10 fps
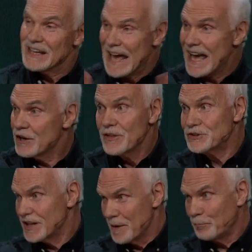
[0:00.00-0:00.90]
gate of the
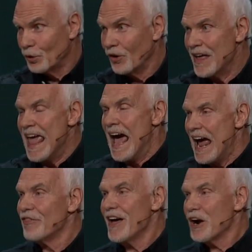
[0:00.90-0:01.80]
temple,
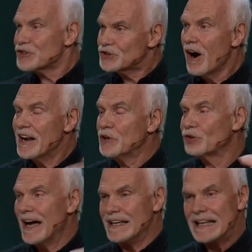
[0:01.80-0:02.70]
and they are starting
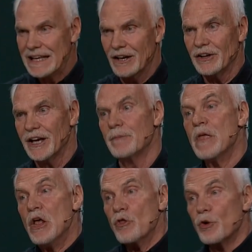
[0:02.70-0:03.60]
trying to kill him.
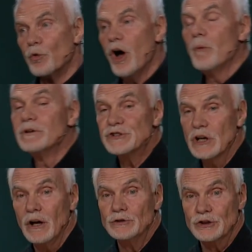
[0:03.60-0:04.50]
The Roman
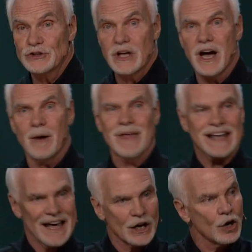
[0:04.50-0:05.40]
soldiers come, they
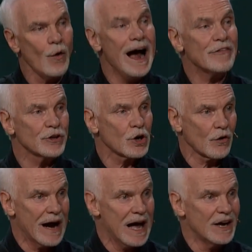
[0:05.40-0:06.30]
kind of quiet the
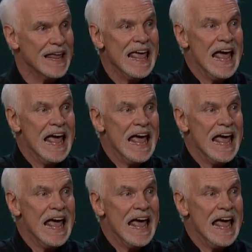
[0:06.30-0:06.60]
crowd,